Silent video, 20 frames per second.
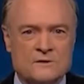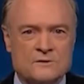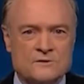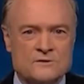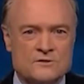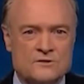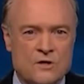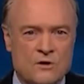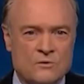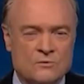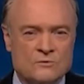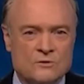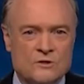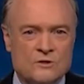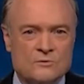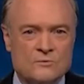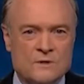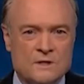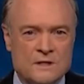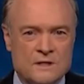Don't
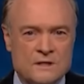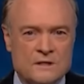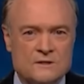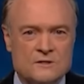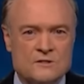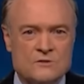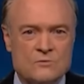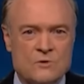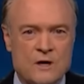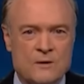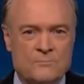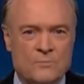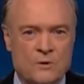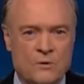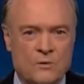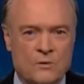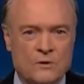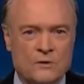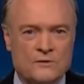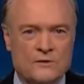you need to
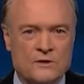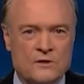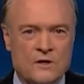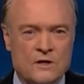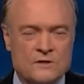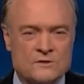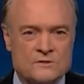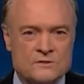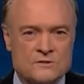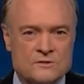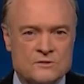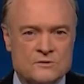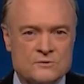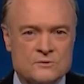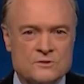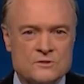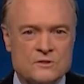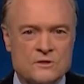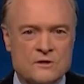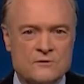uphold the
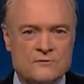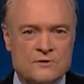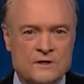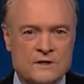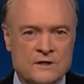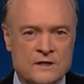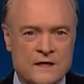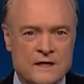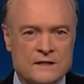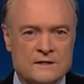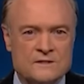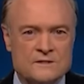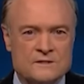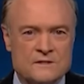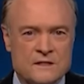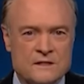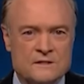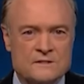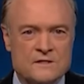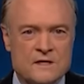Constitution of the United
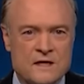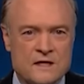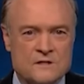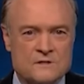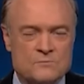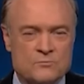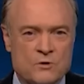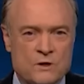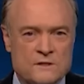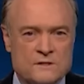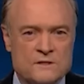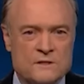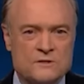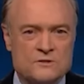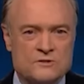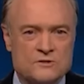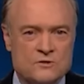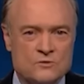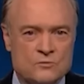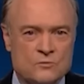States as
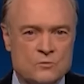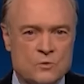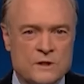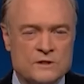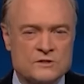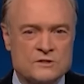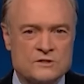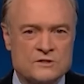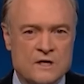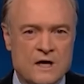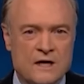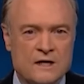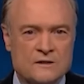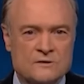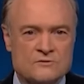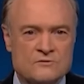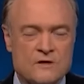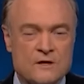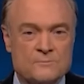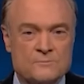president? To which Donald
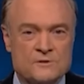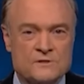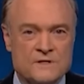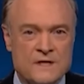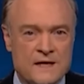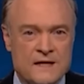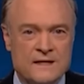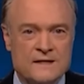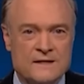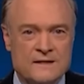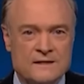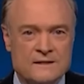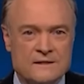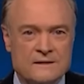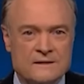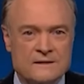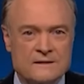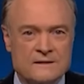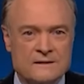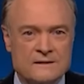Trump said,
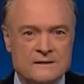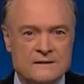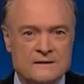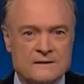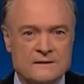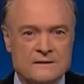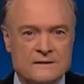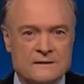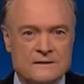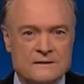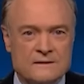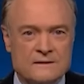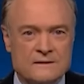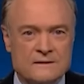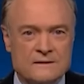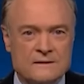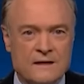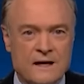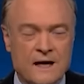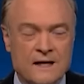
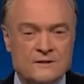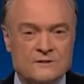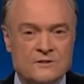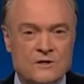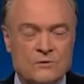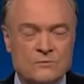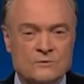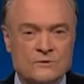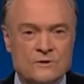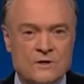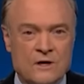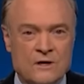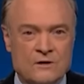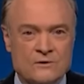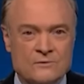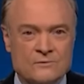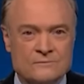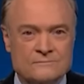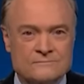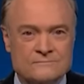I don't
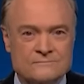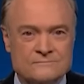know.